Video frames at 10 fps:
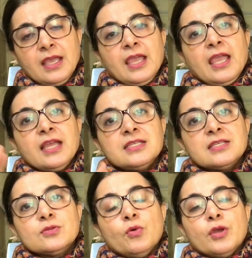It is
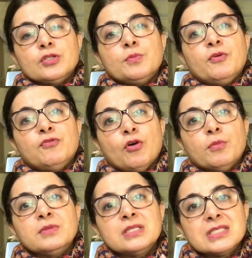going to perform
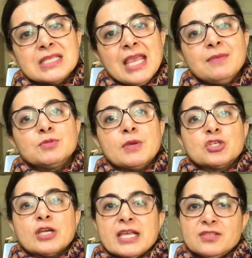the same
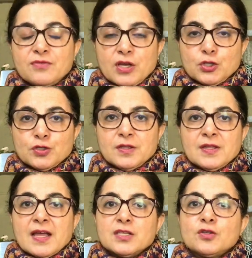specialized function
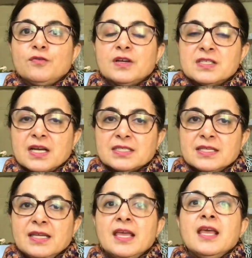that is of
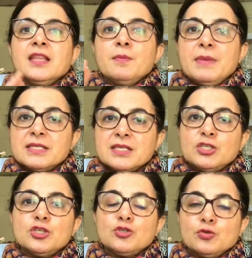conducting the
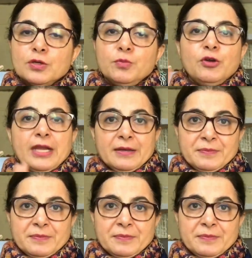messages to the brain.